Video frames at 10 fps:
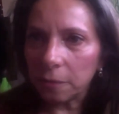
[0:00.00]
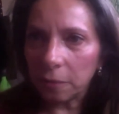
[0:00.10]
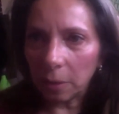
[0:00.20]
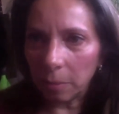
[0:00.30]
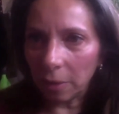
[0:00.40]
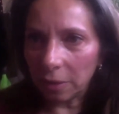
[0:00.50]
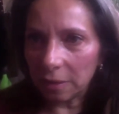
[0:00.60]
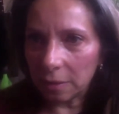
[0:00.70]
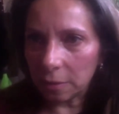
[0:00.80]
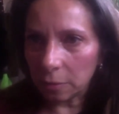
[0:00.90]
their
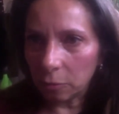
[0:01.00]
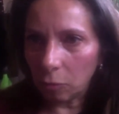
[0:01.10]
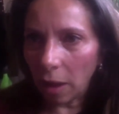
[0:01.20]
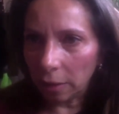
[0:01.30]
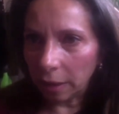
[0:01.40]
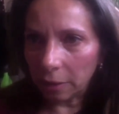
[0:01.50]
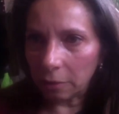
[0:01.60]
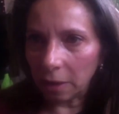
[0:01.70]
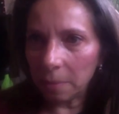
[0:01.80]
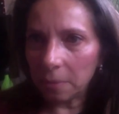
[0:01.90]
bodies while they are
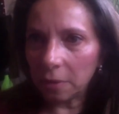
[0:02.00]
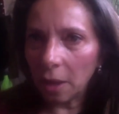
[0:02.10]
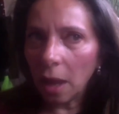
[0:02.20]
raped,